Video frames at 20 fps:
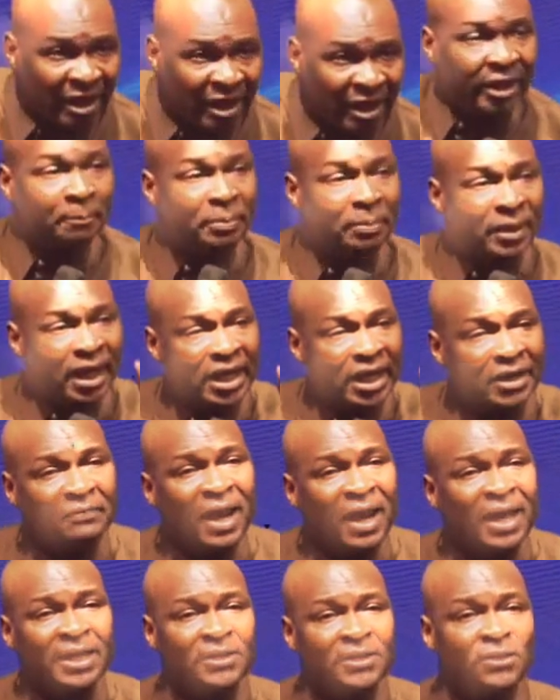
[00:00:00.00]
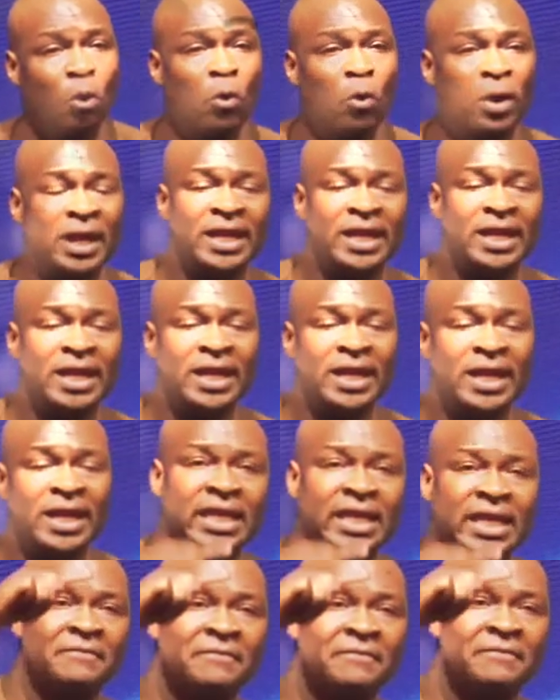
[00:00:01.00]
The believer is only
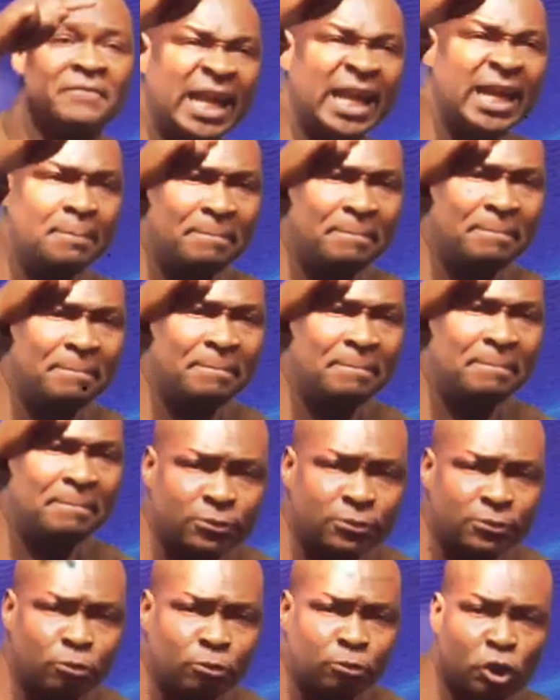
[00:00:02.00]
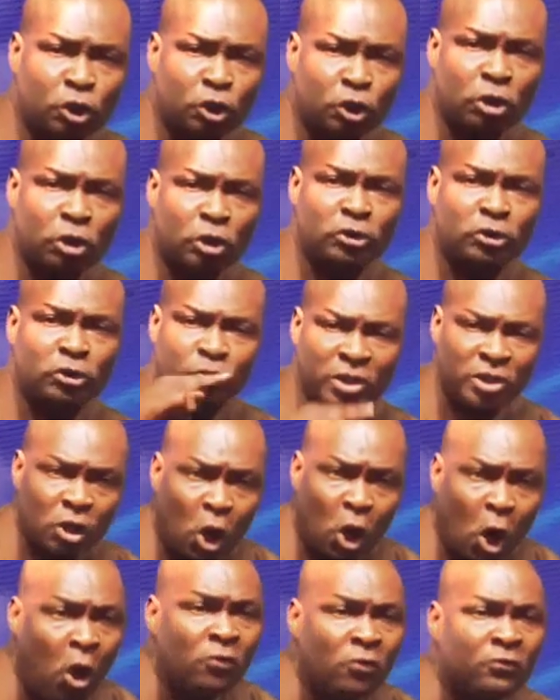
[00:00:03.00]
given liberty to shuttle between
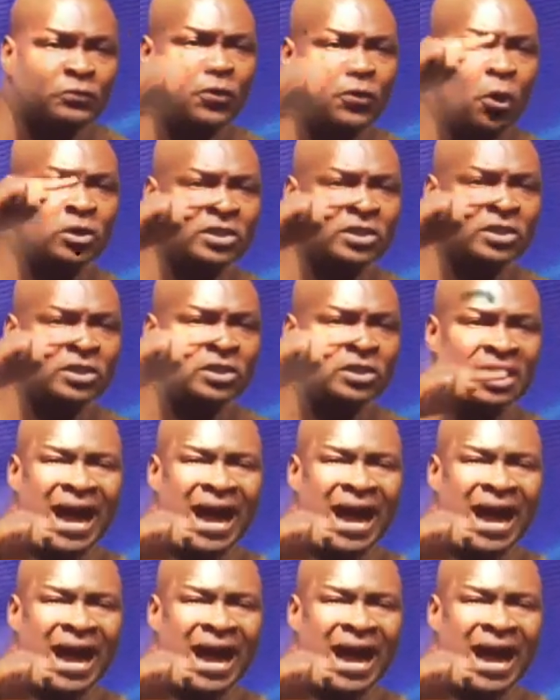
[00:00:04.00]
comfort